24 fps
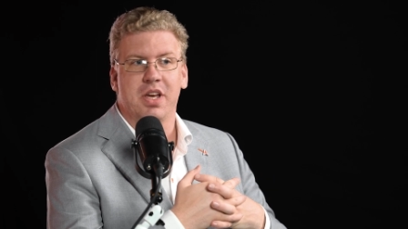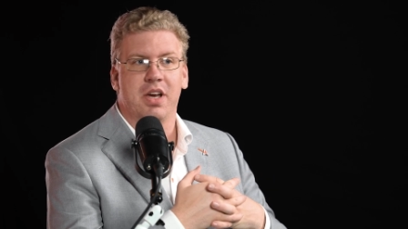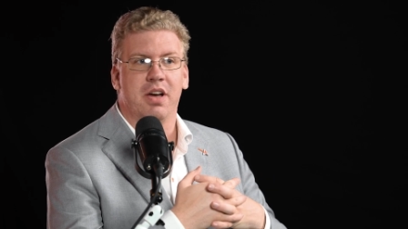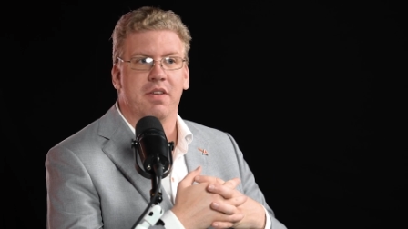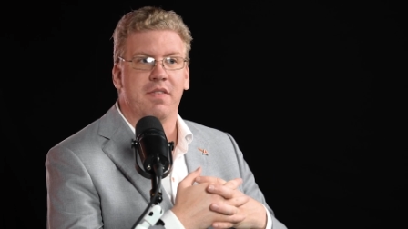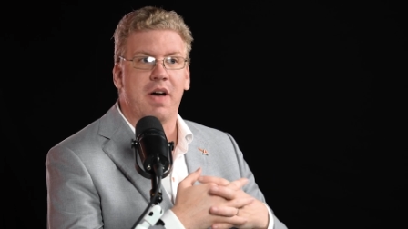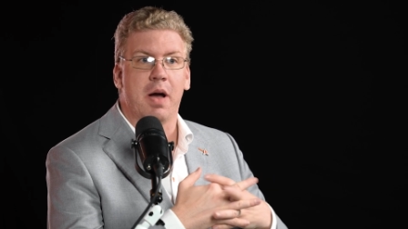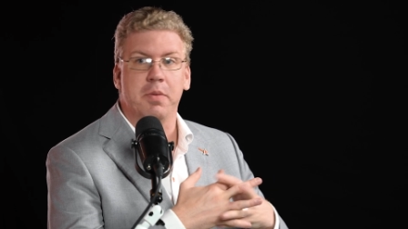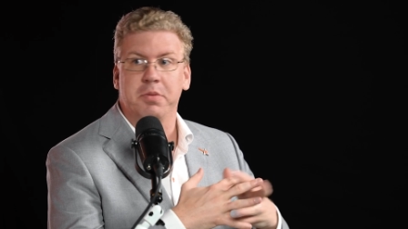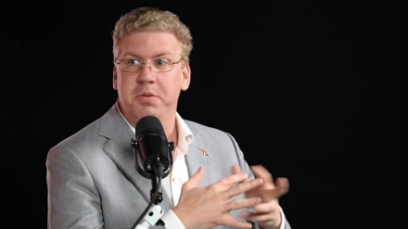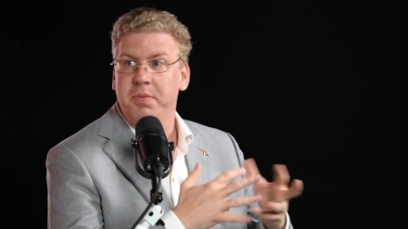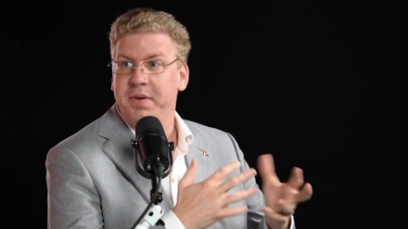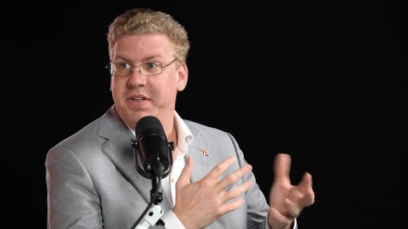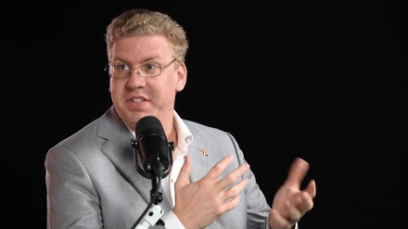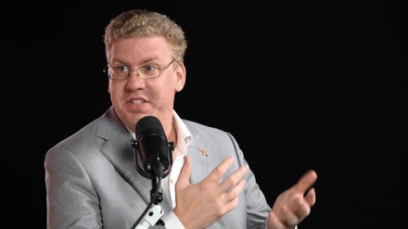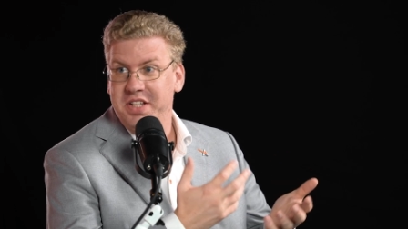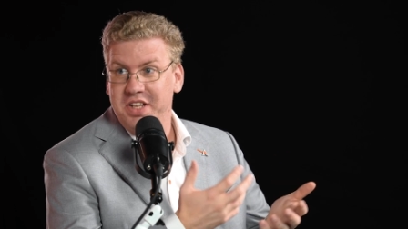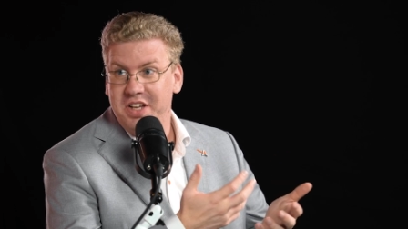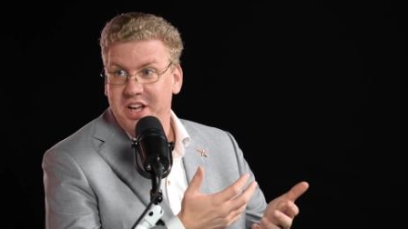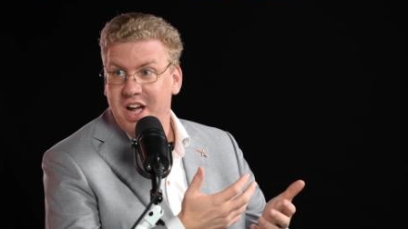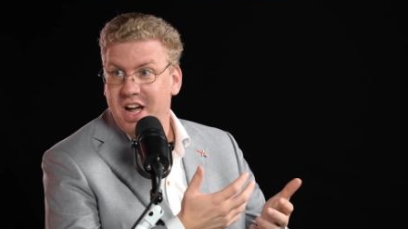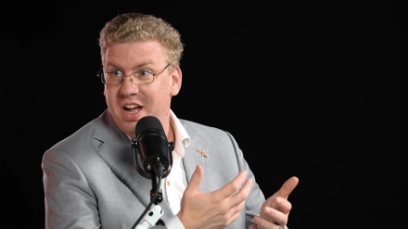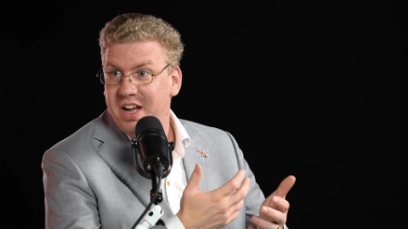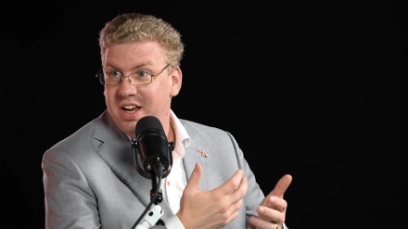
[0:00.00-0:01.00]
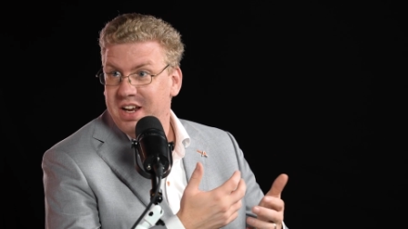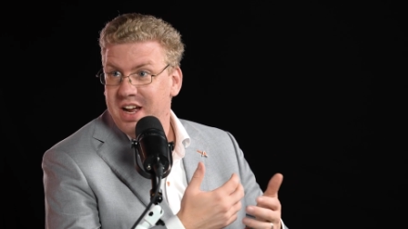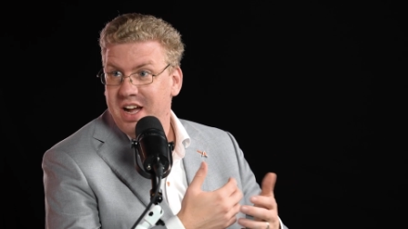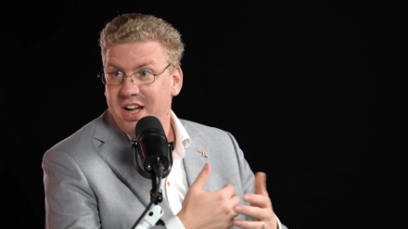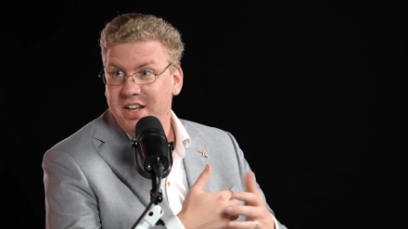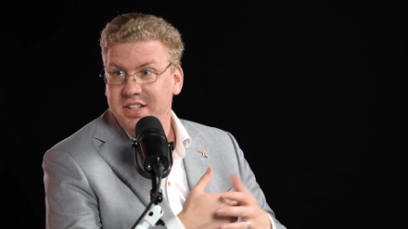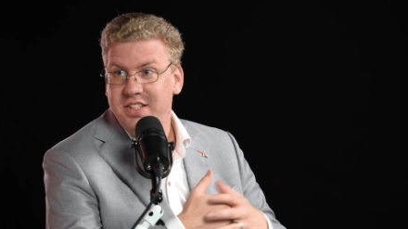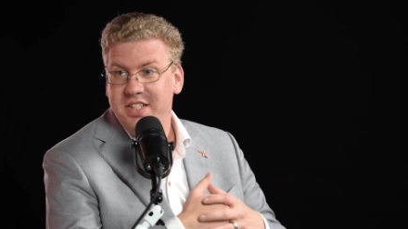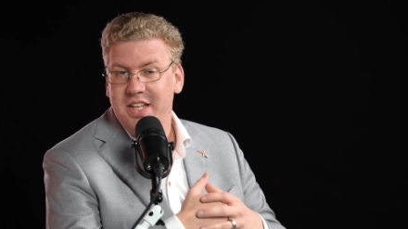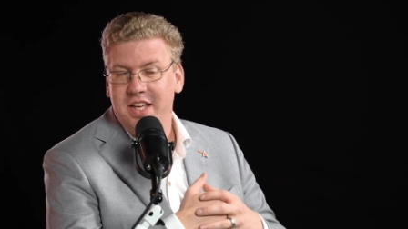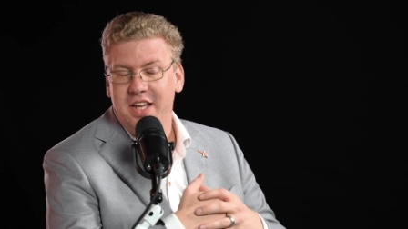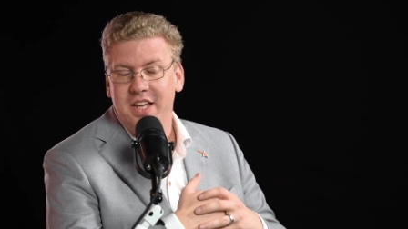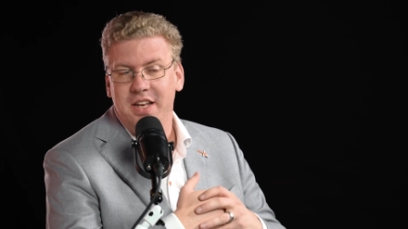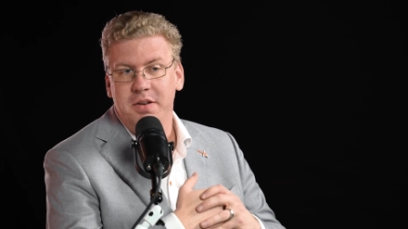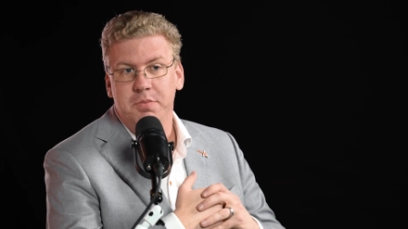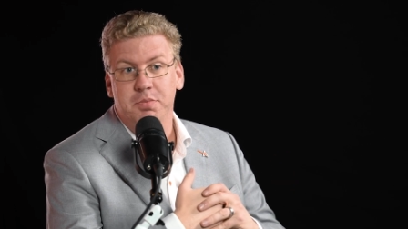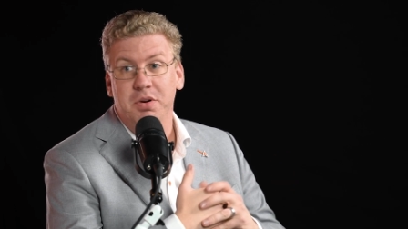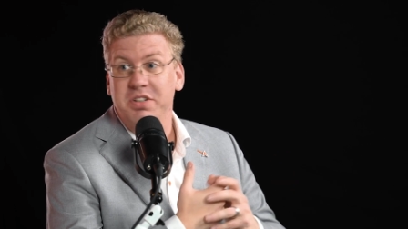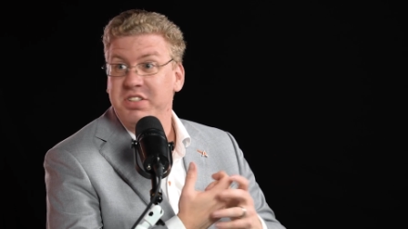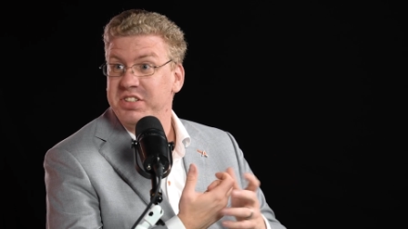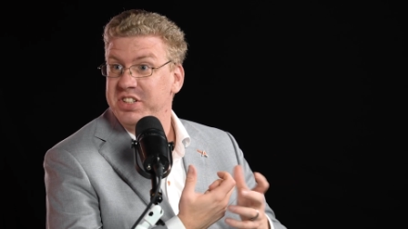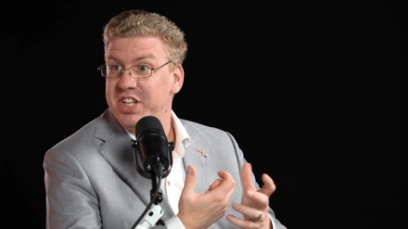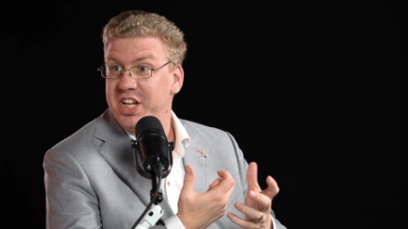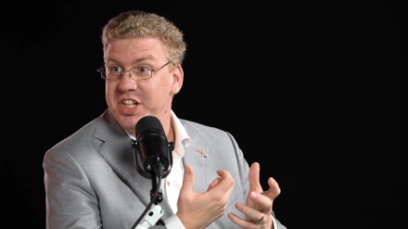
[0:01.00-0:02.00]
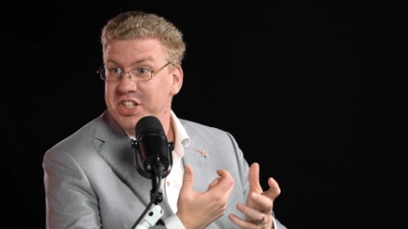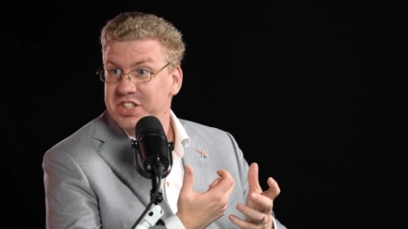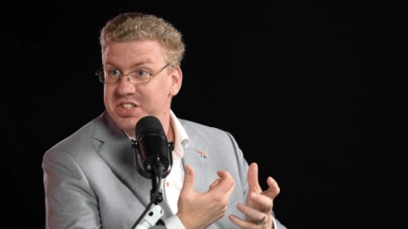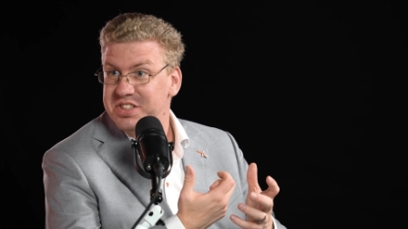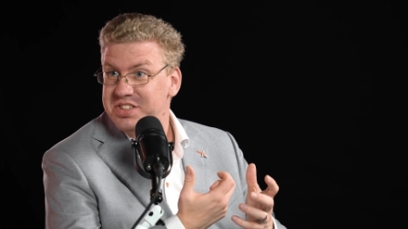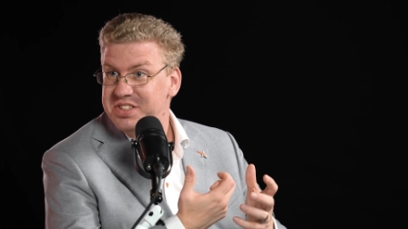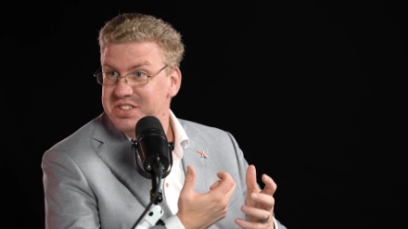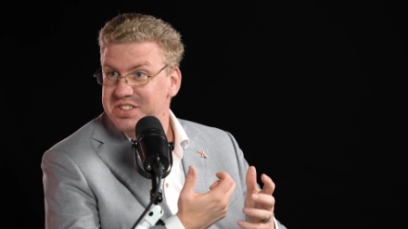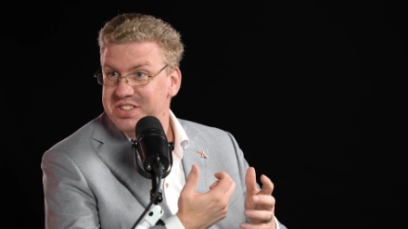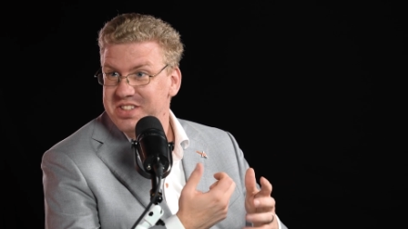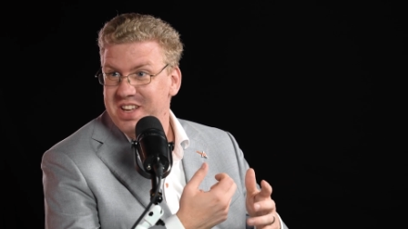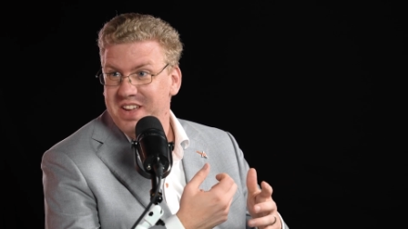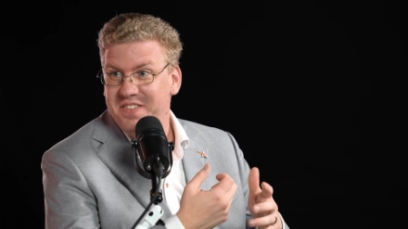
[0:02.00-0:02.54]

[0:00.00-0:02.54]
of optimizing content, presentations.